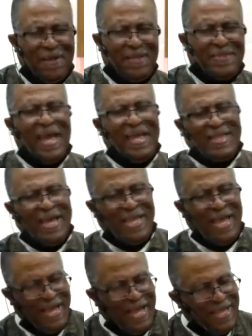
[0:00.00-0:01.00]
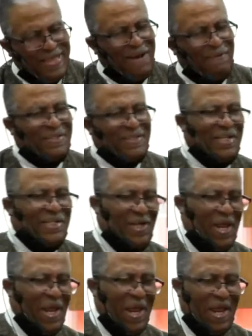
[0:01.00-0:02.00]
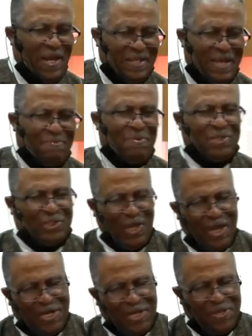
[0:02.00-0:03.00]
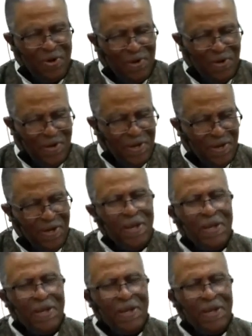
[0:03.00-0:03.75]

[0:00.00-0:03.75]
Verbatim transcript: That, that, that, there was a saying that was said in the earlier